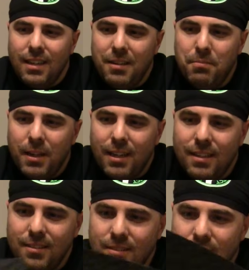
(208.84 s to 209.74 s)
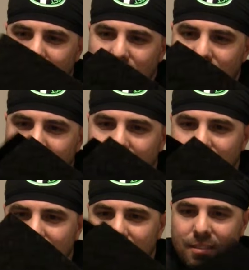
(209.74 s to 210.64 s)
Dead Man.
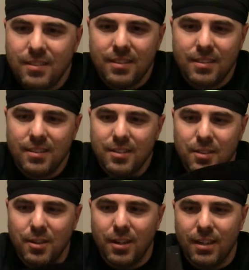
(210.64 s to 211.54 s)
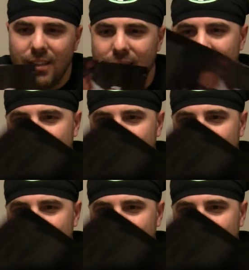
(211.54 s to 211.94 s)
This is great.